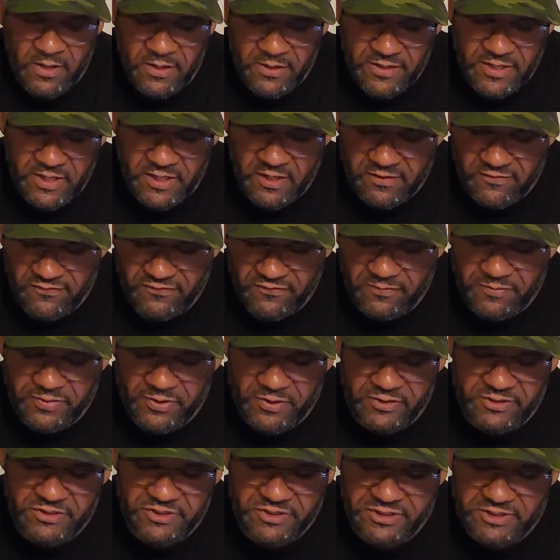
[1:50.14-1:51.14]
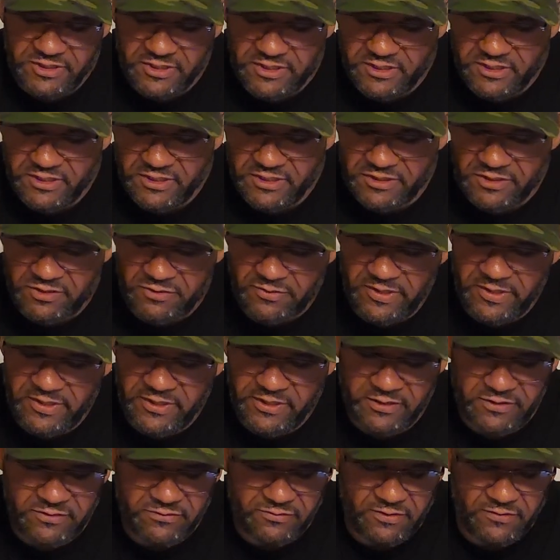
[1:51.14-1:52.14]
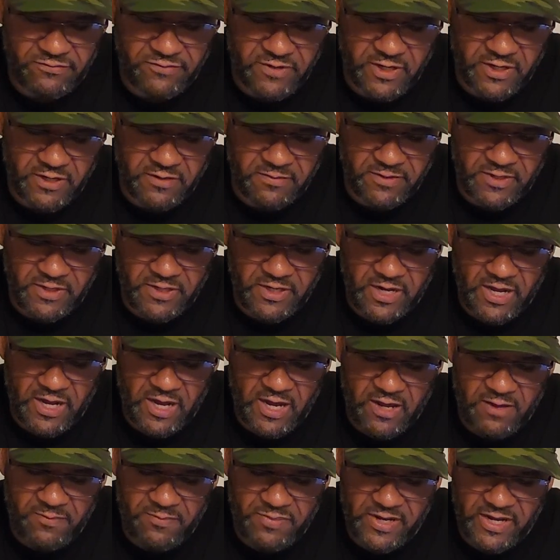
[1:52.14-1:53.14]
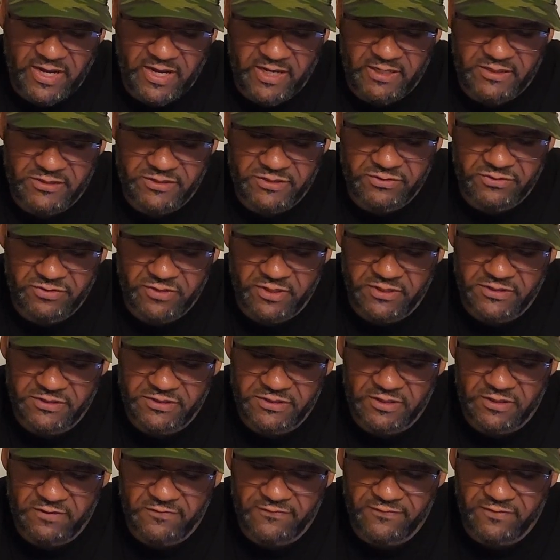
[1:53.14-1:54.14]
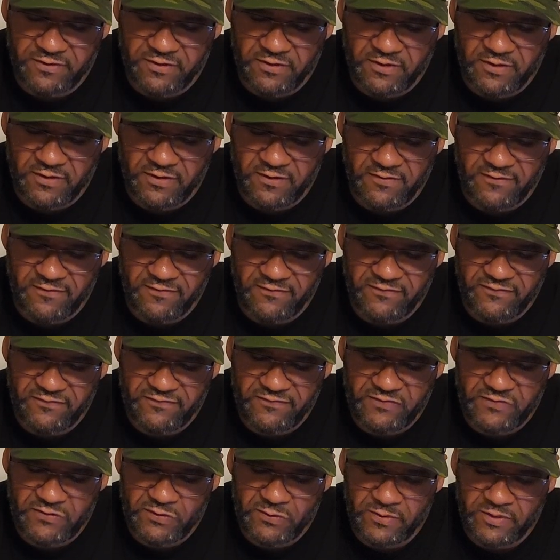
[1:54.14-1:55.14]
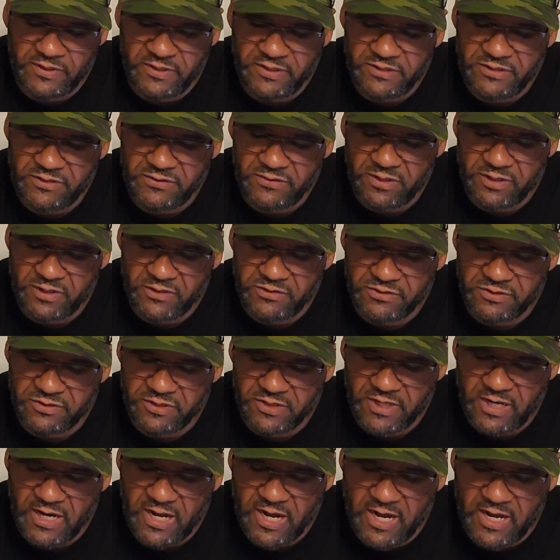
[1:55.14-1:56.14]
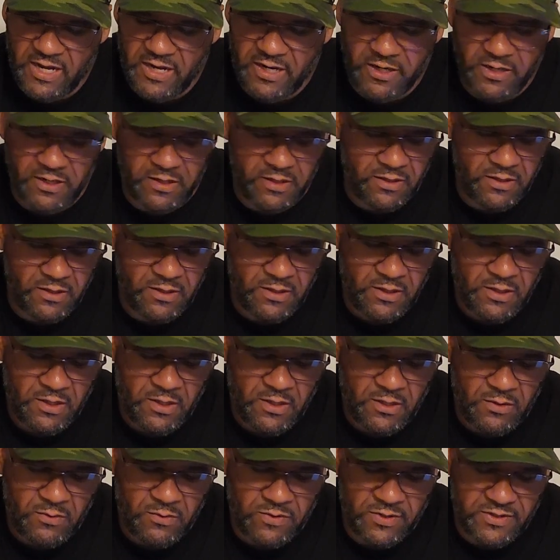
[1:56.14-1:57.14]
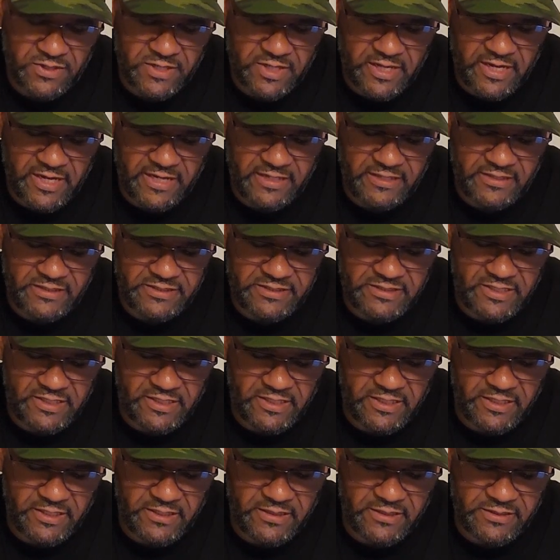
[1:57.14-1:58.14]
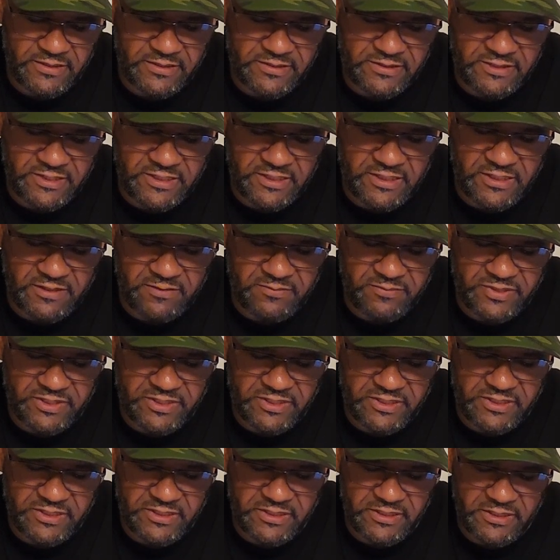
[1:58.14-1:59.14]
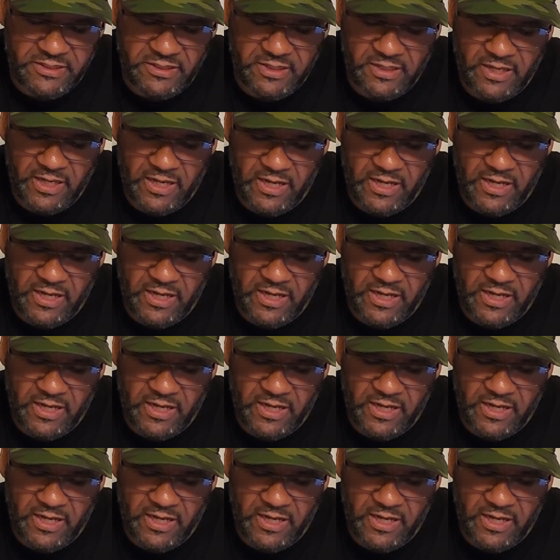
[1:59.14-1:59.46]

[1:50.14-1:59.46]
Thank you for purchasing these tweeters. We recommend a high pass crossover of 2200 or higher with an 18 dB